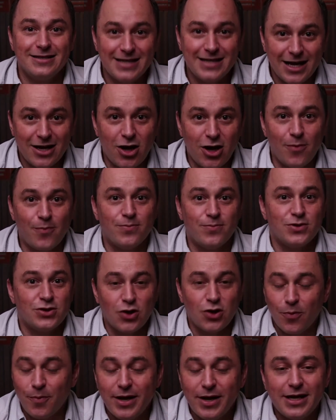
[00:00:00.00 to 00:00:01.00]
Get up,
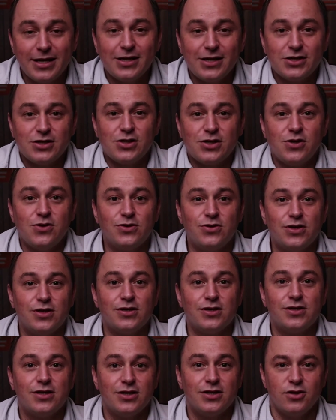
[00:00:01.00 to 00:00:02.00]
stop making
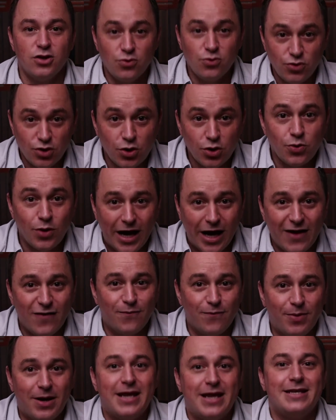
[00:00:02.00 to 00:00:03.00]
excuses. You do
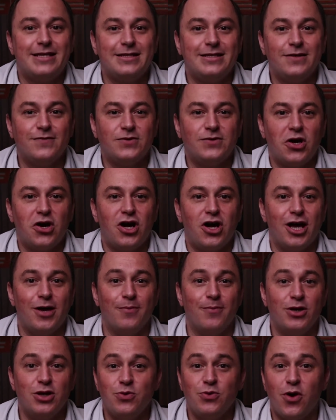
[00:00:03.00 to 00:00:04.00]
have plenty of
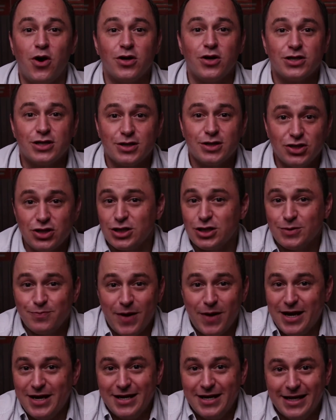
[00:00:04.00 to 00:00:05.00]
time. You are just
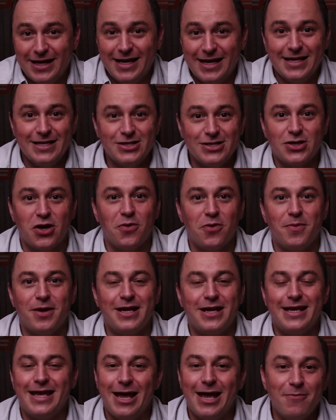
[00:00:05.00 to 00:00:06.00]
spending it in so
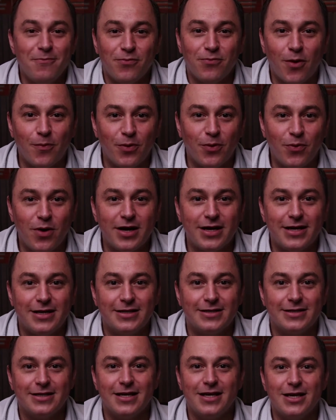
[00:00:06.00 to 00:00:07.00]
many improper
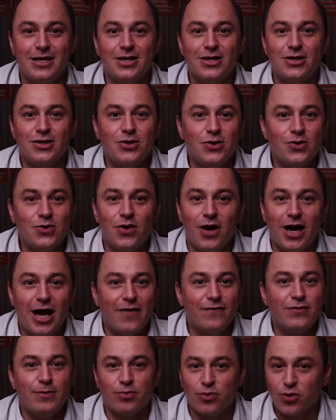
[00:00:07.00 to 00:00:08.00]
ways. You do not
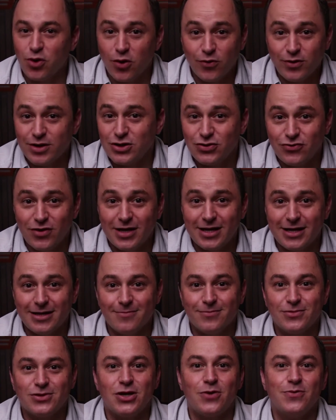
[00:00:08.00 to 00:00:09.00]
have your priorities
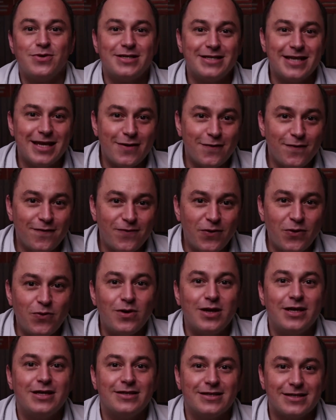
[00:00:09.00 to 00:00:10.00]
straight. So instead of
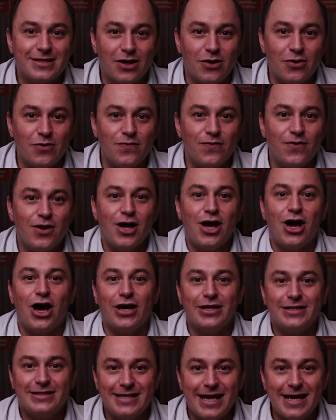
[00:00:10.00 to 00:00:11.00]
fooling yourself,
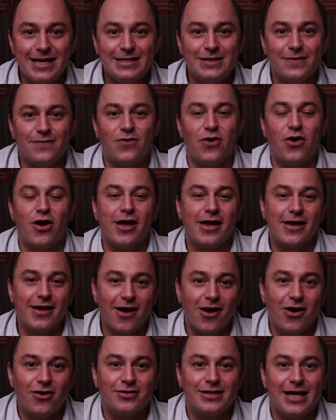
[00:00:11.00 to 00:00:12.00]
identify and
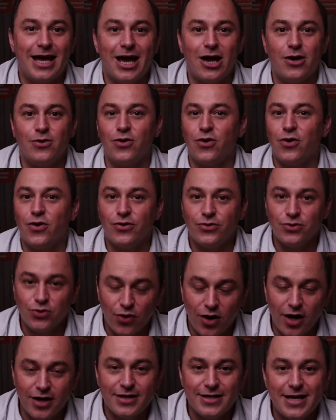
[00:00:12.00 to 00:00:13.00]
cut down on
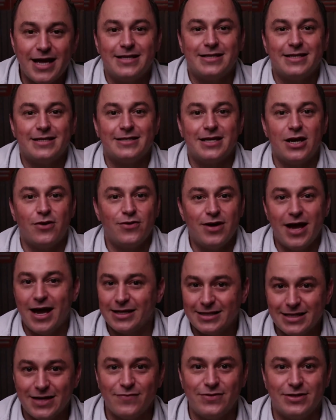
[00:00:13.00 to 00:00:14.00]
your unnecessary
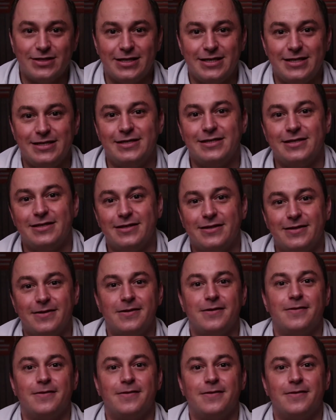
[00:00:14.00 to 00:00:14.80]
activities.